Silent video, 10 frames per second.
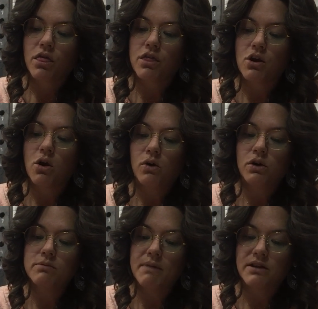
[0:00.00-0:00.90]
The
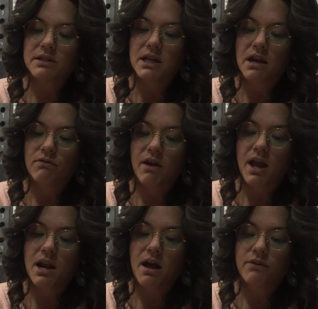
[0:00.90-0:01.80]
gold melted and
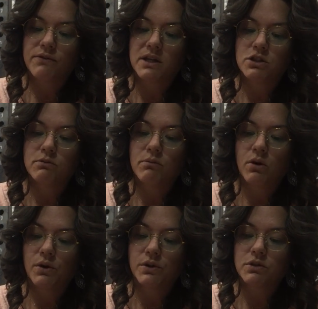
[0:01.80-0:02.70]
ran off into
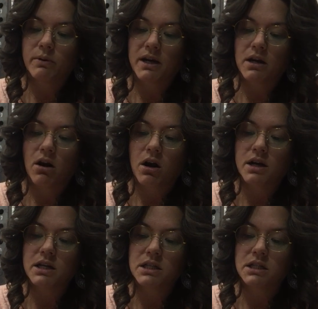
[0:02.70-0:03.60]
molds where it
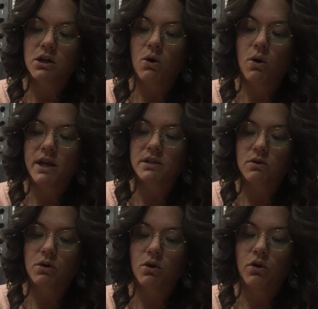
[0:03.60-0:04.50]
hardened into coins
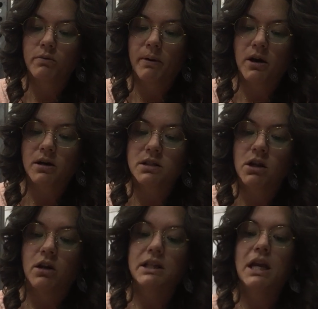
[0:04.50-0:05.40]
or gold bars
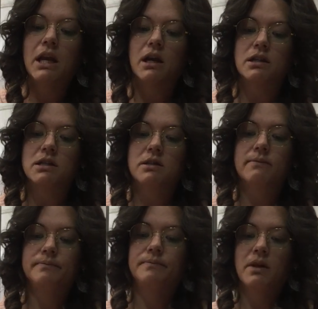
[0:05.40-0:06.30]
called ingots.
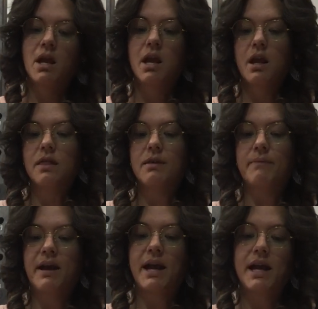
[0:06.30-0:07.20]
The
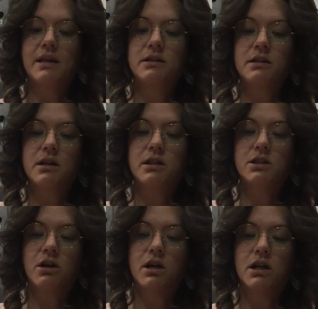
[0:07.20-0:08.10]
mines
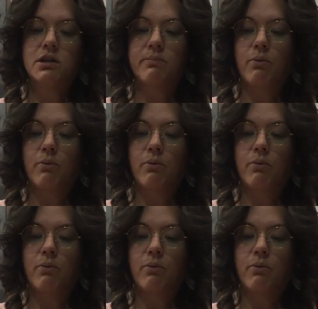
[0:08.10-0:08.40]
started to